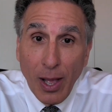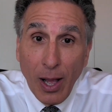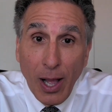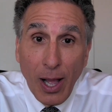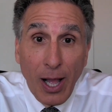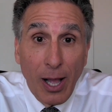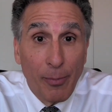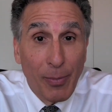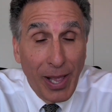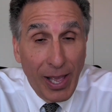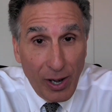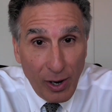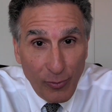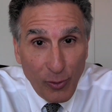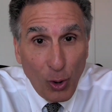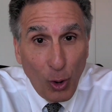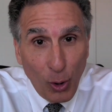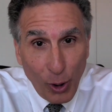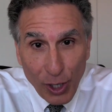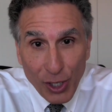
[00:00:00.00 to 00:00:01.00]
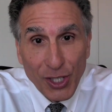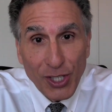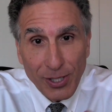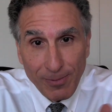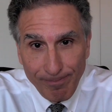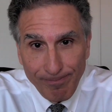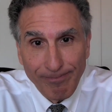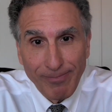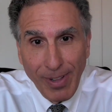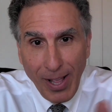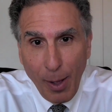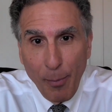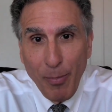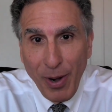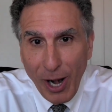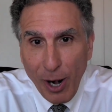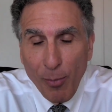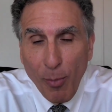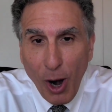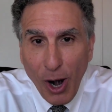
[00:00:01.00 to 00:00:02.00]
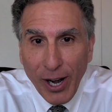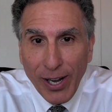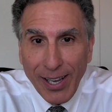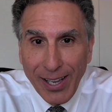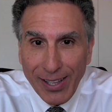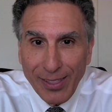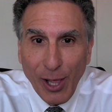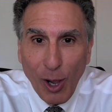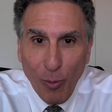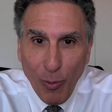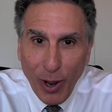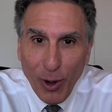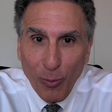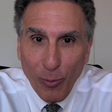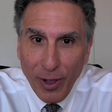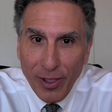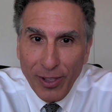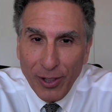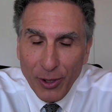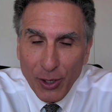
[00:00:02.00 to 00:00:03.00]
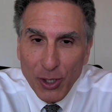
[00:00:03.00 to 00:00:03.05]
And of course, a bear market that went with it.